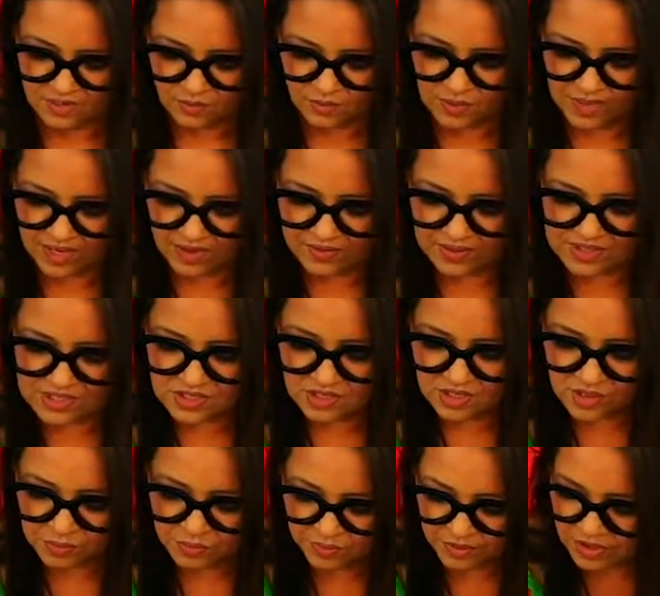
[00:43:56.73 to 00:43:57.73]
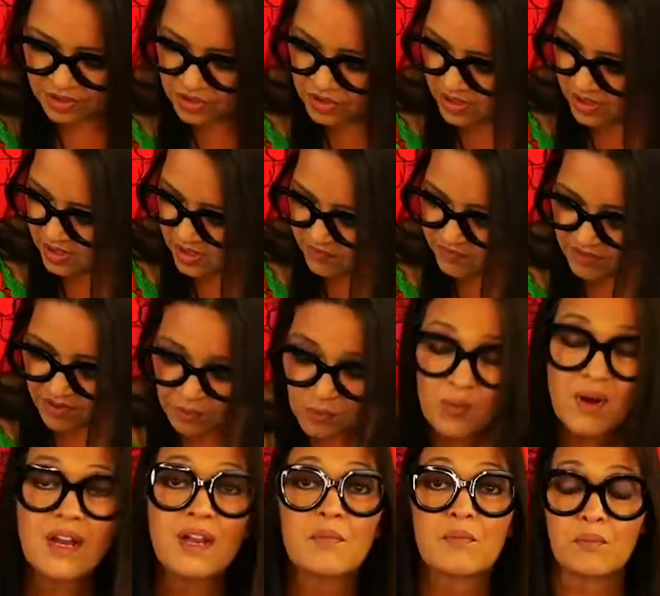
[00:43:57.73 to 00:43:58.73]
Wow, that's looking pretty good. If I
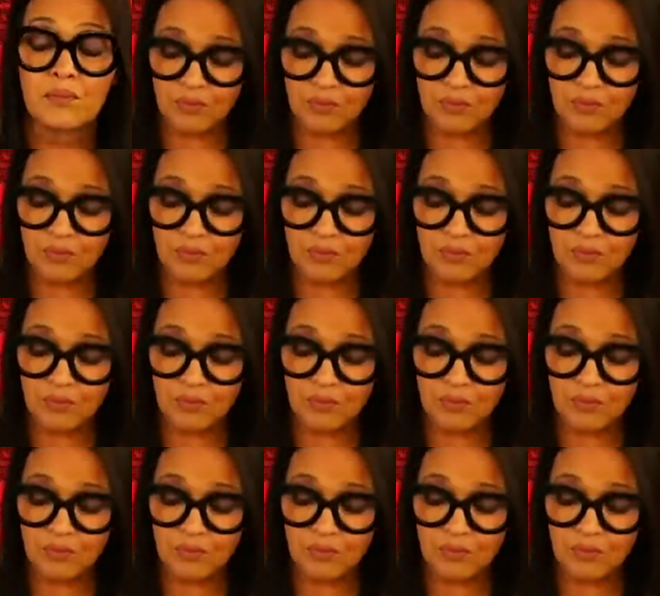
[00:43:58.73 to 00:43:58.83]
want it